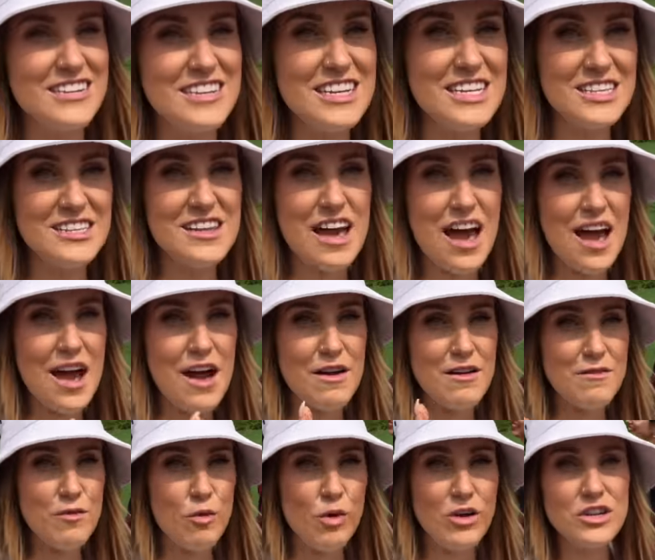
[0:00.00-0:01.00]
This
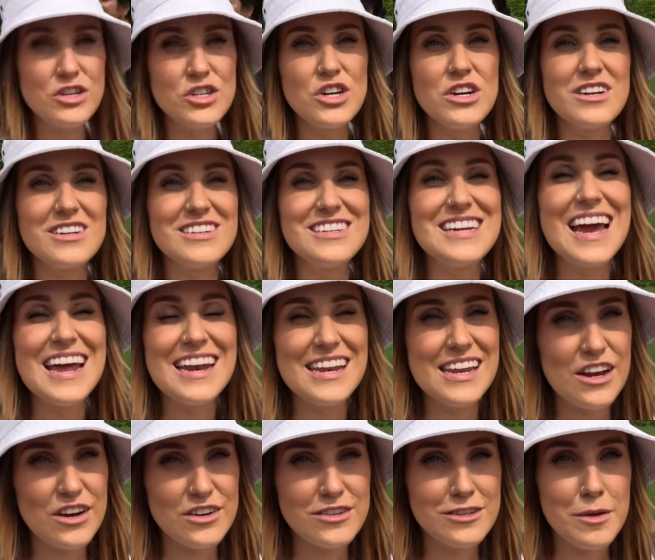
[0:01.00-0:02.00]
uh, fort took
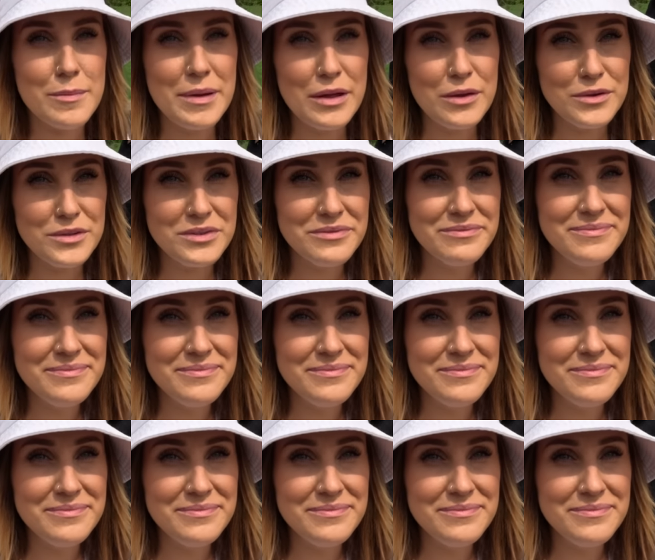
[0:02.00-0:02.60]
10 years to build.